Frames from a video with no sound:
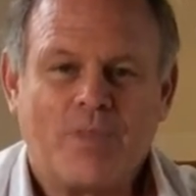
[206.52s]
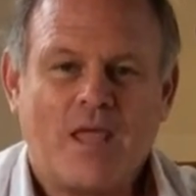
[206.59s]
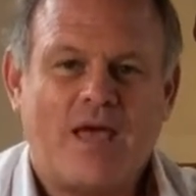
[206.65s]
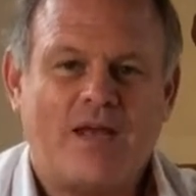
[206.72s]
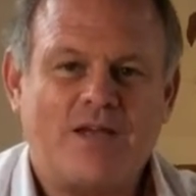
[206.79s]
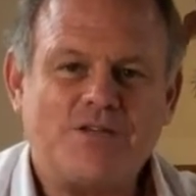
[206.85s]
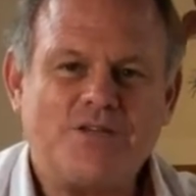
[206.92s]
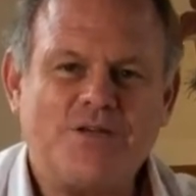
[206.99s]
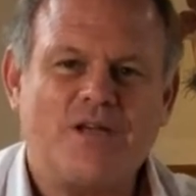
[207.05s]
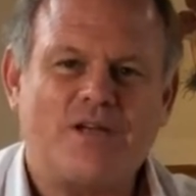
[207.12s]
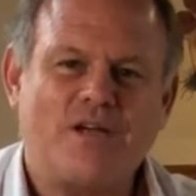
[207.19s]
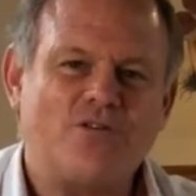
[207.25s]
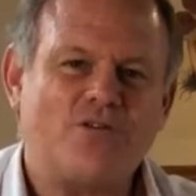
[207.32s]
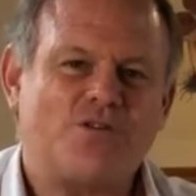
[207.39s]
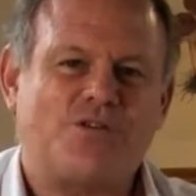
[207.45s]
And isn't it
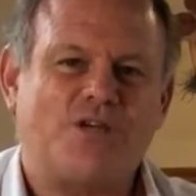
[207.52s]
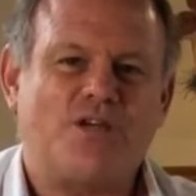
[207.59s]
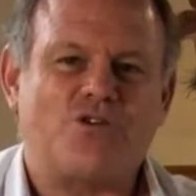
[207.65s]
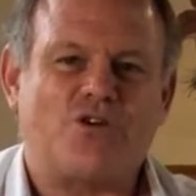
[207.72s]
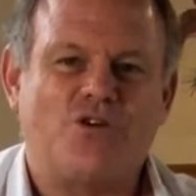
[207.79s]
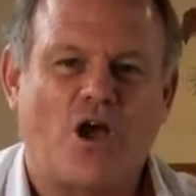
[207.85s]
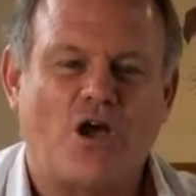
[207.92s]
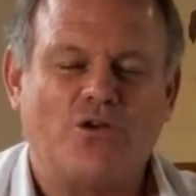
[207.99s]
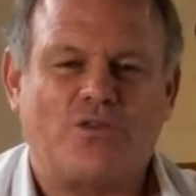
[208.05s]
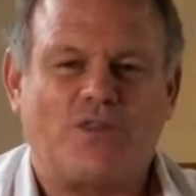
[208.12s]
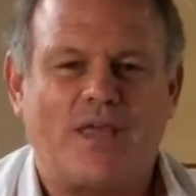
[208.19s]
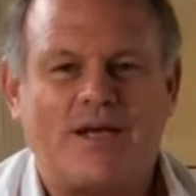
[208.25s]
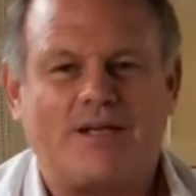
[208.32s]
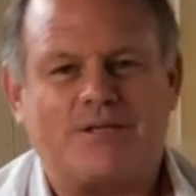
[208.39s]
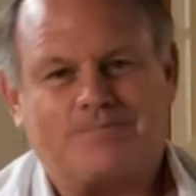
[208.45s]
interesting to note
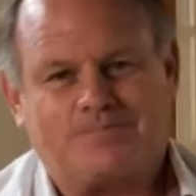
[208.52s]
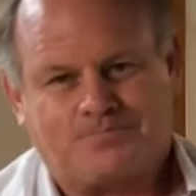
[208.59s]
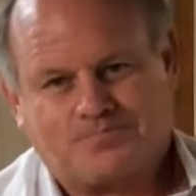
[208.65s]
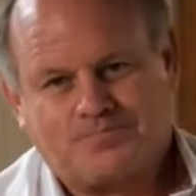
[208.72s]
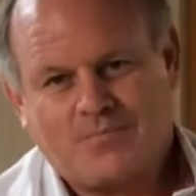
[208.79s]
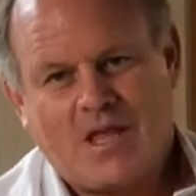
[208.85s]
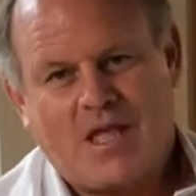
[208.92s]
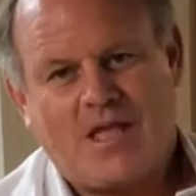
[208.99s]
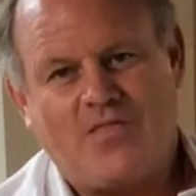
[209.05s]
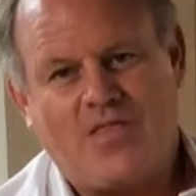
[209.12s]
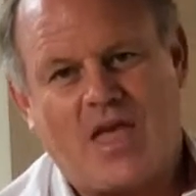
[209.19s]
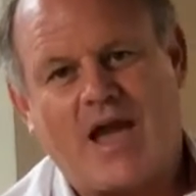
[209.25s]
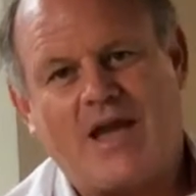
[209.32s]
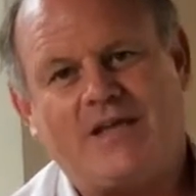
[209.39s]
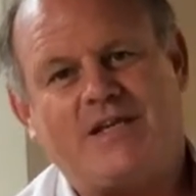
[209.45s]
that in
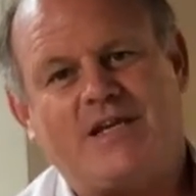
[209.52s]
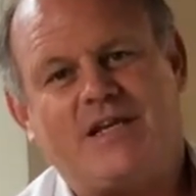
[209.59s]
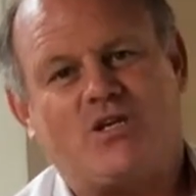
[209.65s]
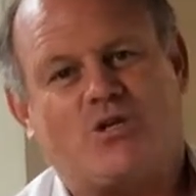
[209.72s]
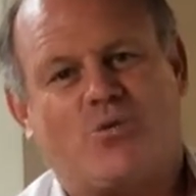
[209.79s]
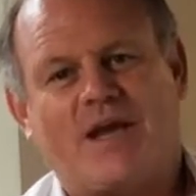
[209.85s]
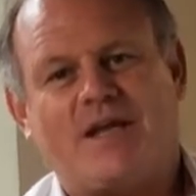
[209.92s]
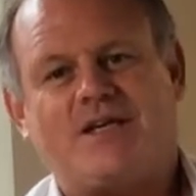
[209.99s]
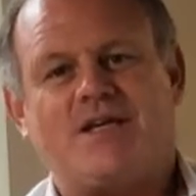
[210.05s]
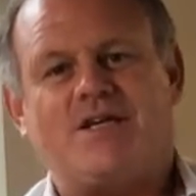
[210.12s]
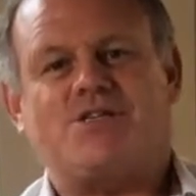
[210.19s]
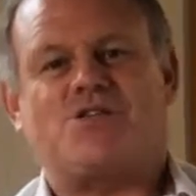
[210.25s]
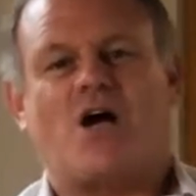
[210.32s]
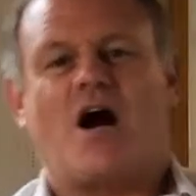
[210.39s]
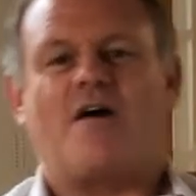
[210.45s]
the
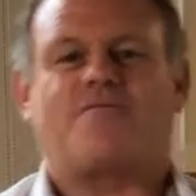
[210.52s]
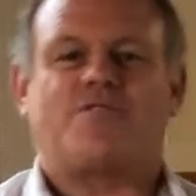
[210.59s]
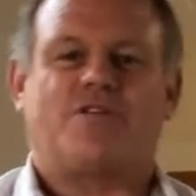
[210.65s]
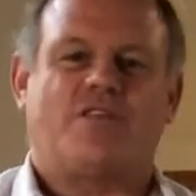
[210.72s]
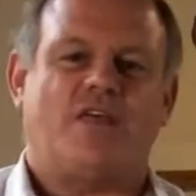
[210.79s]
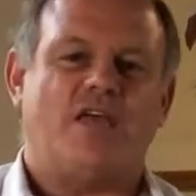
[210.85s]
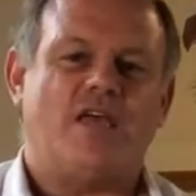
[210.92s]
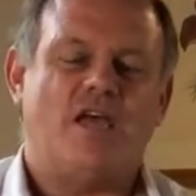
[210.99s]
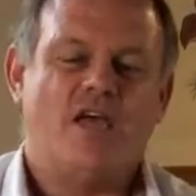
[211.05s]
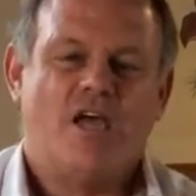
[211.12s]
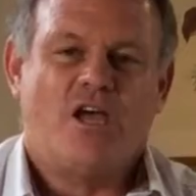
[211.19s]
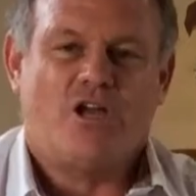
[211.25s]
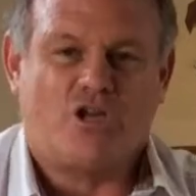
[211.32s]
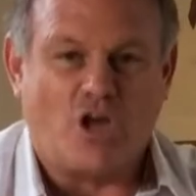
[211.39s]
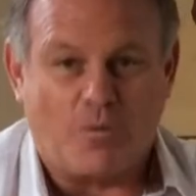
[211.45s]
1820s, after the
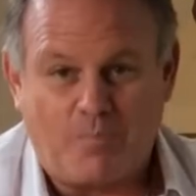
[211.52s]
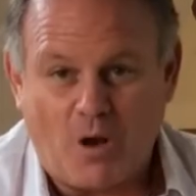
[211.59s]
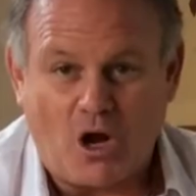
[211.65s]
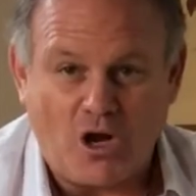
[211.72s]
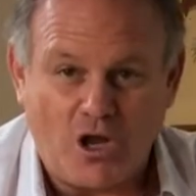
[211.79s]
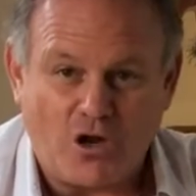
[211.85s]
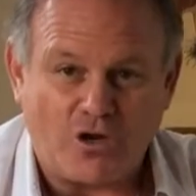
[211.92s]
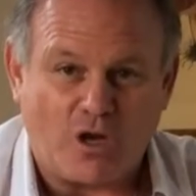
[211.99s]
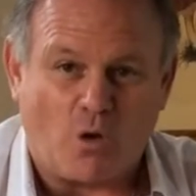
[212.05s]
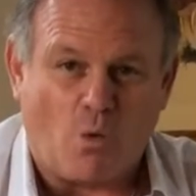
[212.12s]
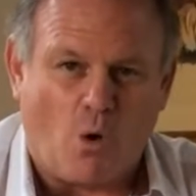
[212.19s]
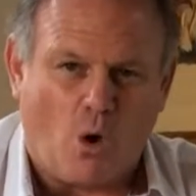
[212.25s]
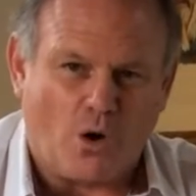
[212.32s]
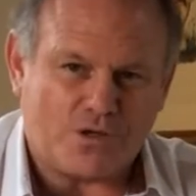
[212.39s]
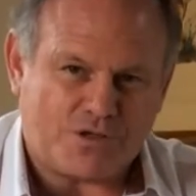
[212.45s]
Napoleonic
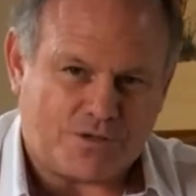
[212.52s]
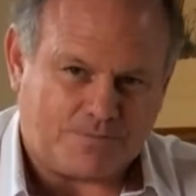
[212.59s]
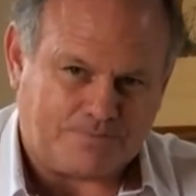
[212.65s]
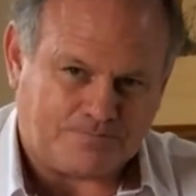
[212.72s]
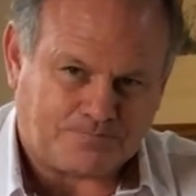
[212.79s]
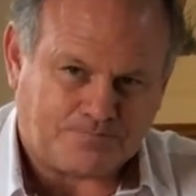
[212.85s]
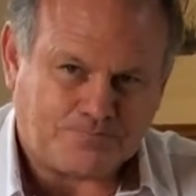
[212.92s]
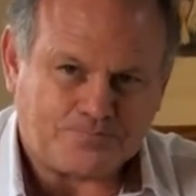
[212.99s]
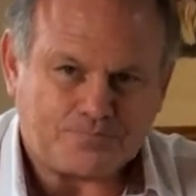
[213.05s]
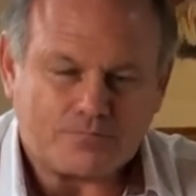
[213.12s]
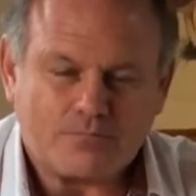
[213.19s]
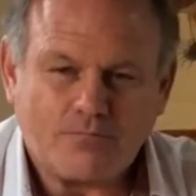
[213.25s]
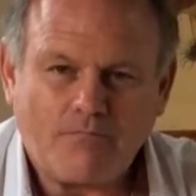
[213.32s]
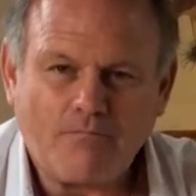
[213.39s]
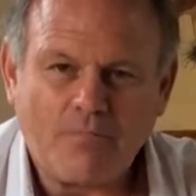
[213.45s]
Wars,
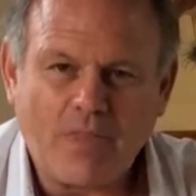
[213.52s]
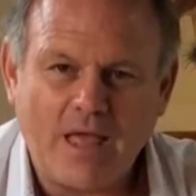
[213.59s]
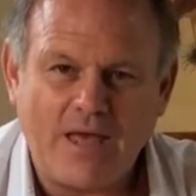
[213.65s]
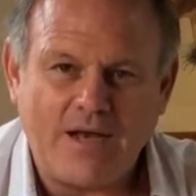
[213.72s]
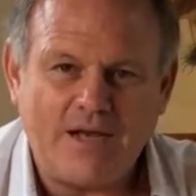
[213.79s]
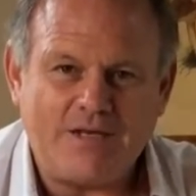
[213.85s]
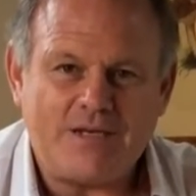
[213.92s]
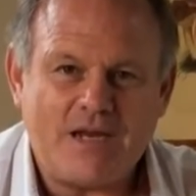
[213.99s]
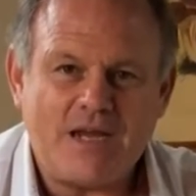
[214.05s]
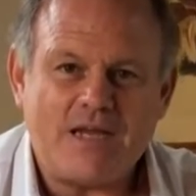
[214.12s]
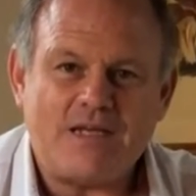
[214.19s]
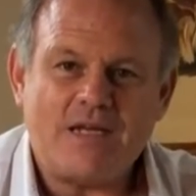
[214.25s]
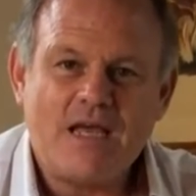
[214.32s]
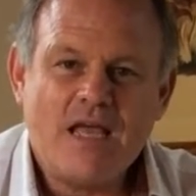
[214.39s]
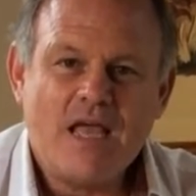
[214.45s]
and
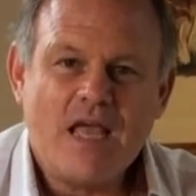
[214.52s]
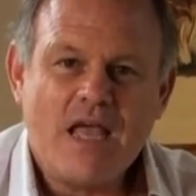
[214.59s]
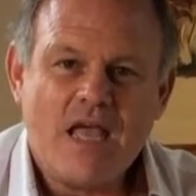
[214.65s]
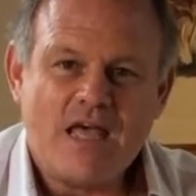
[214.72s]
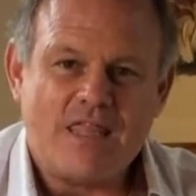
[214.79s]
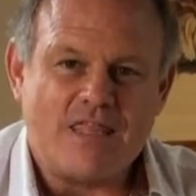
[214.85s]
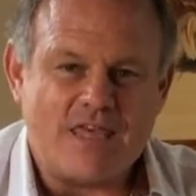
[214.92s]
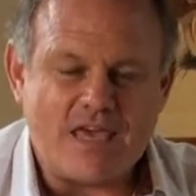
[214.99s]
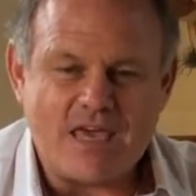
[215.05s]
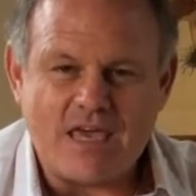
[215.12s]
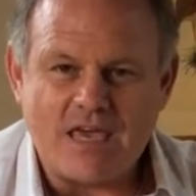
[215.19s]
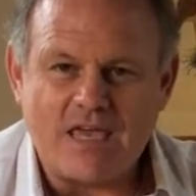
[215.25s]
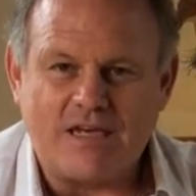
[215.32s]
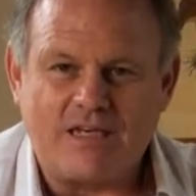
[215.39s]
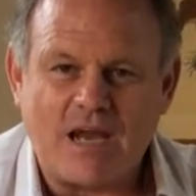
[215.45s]
indeed
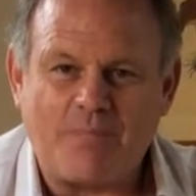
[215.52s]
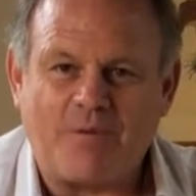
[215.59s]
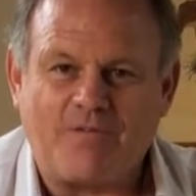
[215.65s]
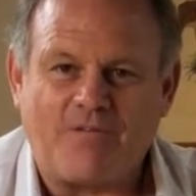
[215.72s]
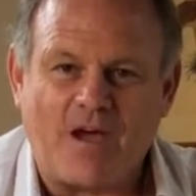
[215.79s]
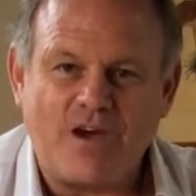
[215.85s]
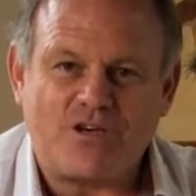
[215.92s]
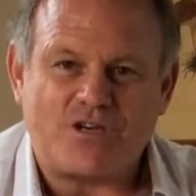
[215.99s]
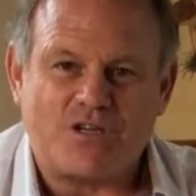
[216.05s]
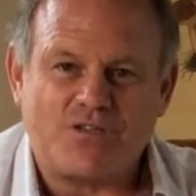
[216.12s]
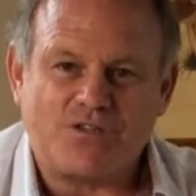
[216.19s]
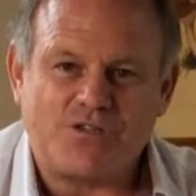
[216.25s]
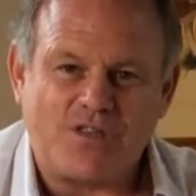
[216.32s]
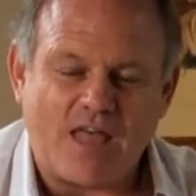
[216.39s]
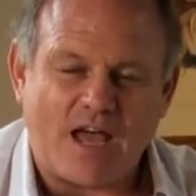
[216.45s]
the
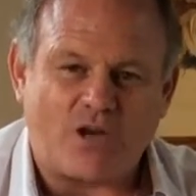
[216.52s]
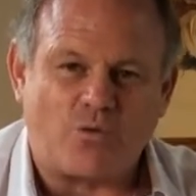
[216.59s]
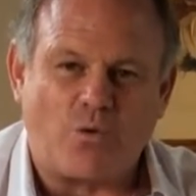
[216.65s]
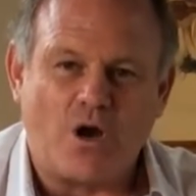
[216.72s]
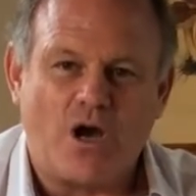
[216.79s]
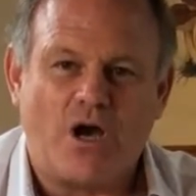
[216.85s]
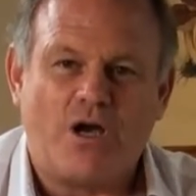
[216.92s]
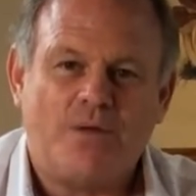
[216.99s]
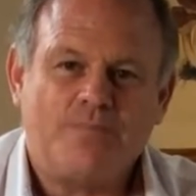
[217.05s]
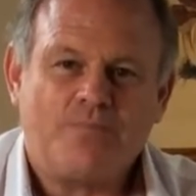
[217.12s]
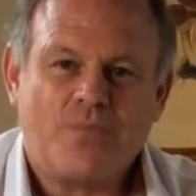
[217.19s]
deprivations that were